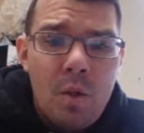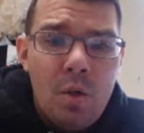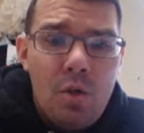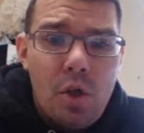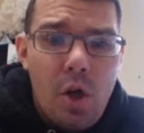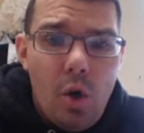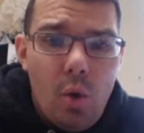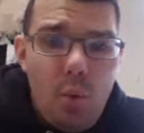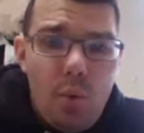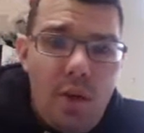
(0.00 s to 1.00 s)

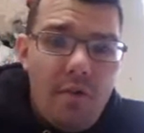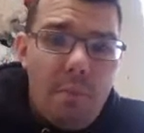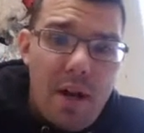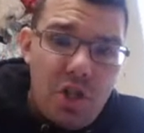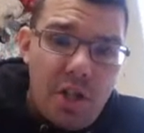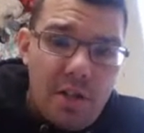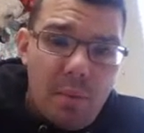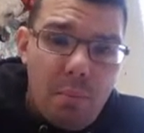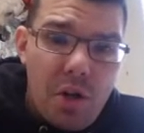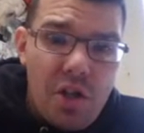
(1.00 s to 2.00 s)
So you have a prejudice.
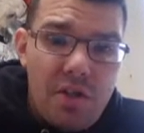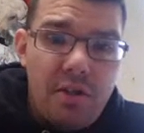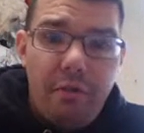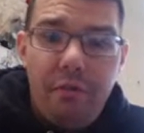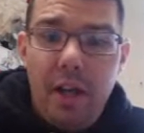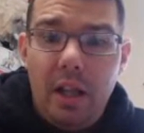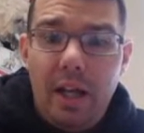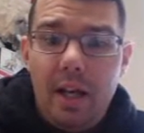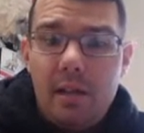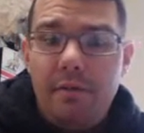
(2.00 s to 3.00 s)
A prejudice is a
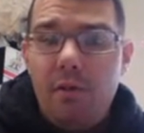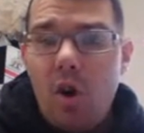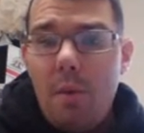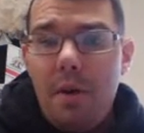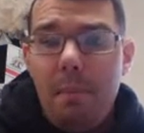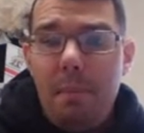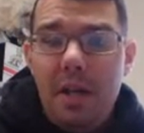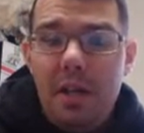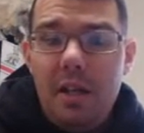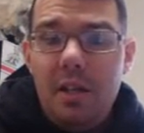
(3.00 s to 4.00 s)
feeling. It's a form, an
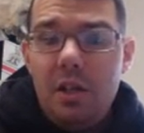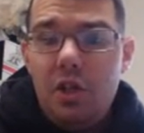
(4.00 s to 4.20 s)
opinion, a